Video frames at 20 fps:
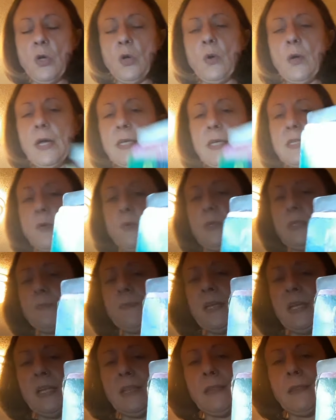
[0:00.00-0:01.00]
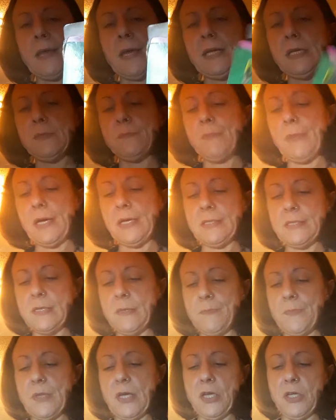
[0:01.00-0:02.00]
Okay, someone's been enlightened by
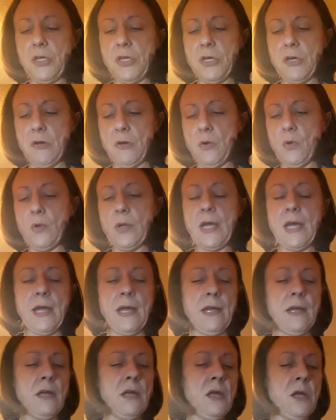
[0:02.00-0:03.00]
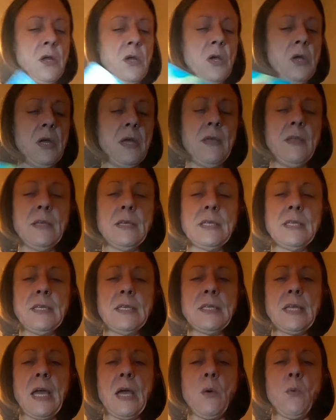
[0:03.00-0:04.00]
something here, okay? And this
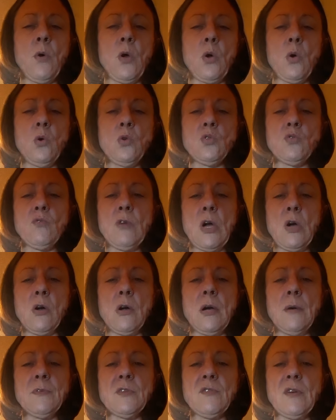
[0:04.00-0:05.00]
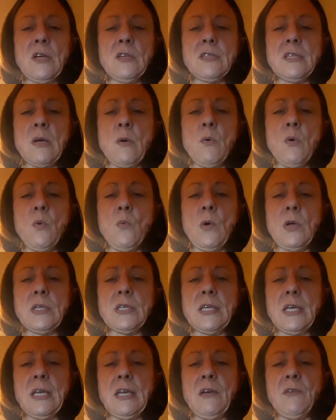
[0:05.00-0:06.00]
is like what goes around comes around. Someone
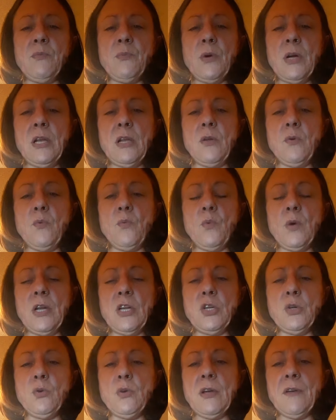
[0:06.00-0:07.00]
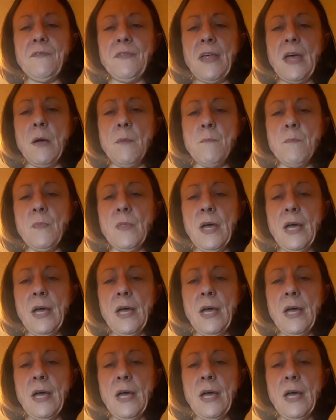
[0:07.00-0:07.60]
wants to give what you give them.